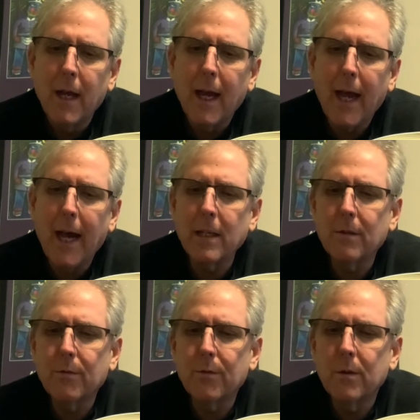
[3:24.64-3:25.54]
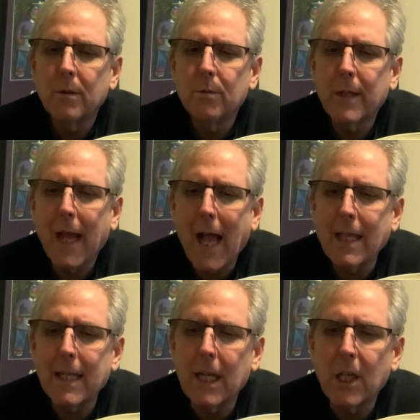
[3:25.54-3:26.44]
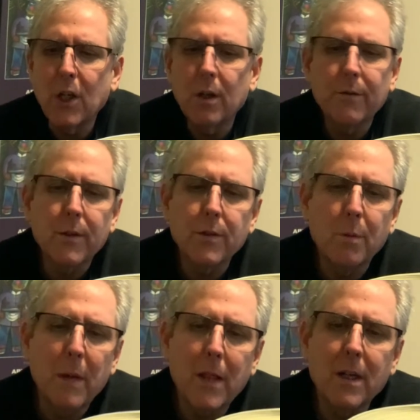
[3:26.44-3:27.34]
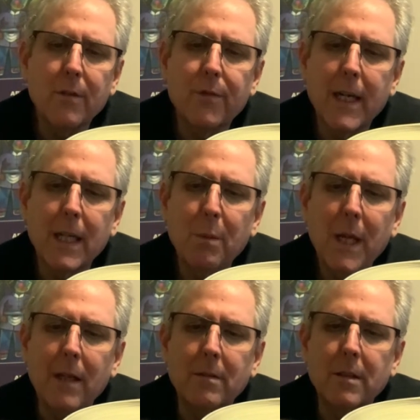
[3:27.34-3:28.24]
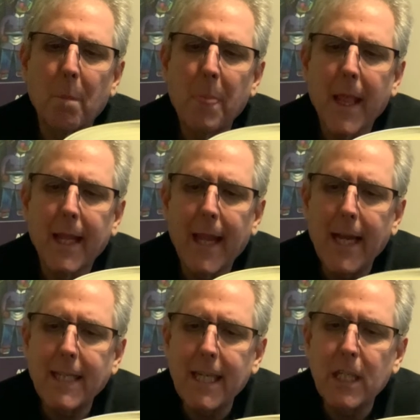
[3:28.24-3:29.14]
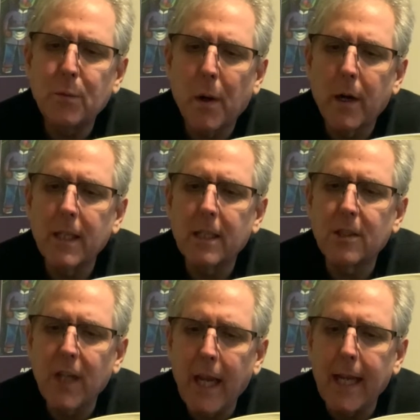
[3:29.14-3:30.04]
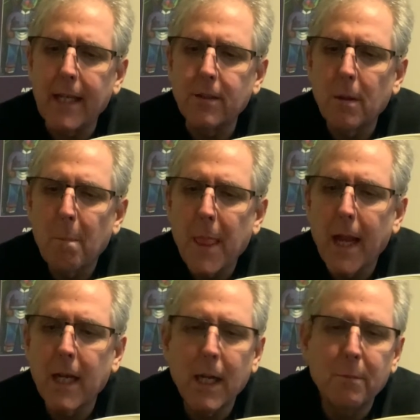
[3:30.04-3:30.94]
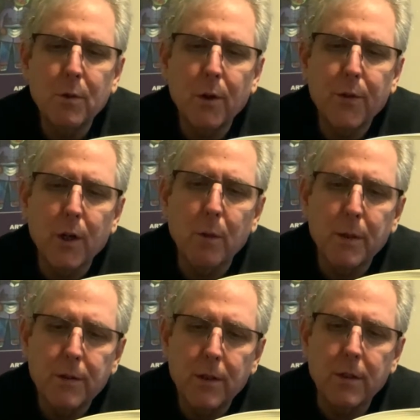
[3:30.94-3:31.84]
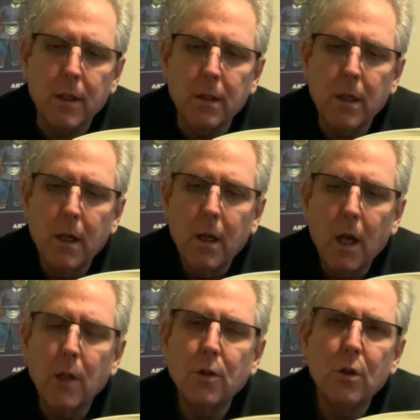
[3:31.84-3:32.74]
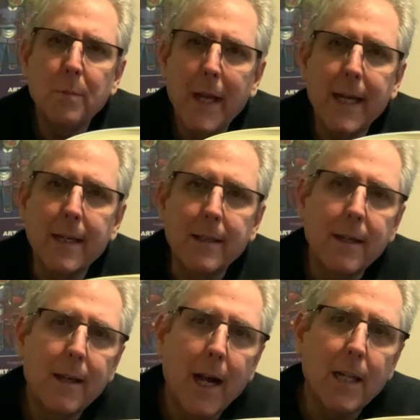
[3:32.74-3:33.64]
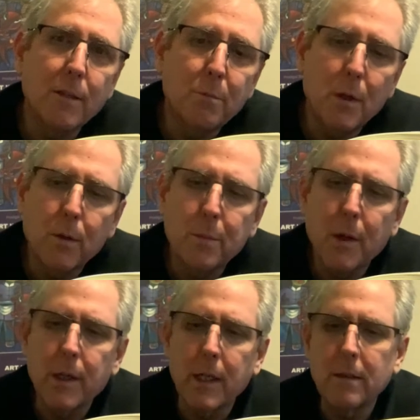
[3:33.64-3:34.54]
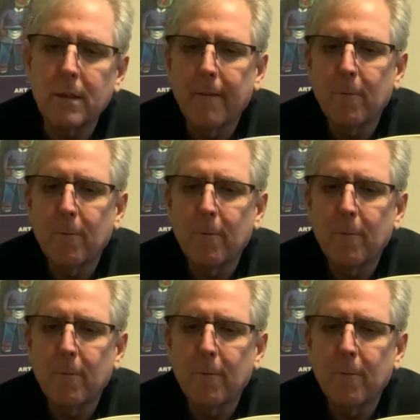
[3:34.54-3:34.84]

out of reality a universal method of finding peace. Get each party to change and come to a third position, a new man out of both parties.